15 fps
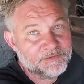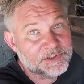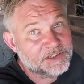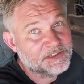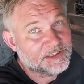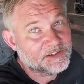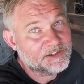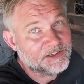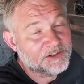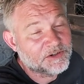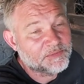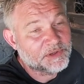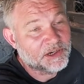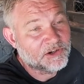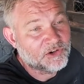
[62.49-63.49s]
which is actually going
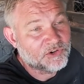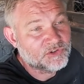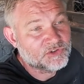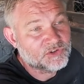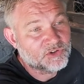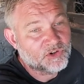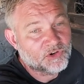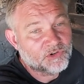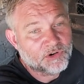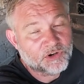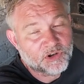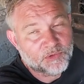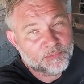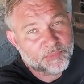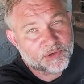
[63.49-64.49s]
to be a log store or a
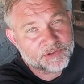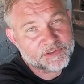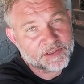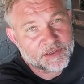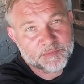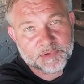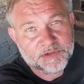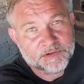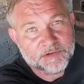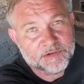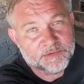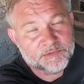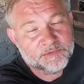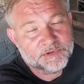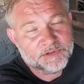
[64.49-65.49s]
compost heap, I don't
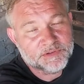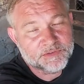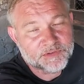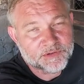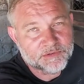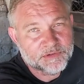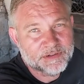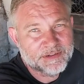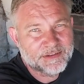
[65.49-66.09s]
know, one of the two.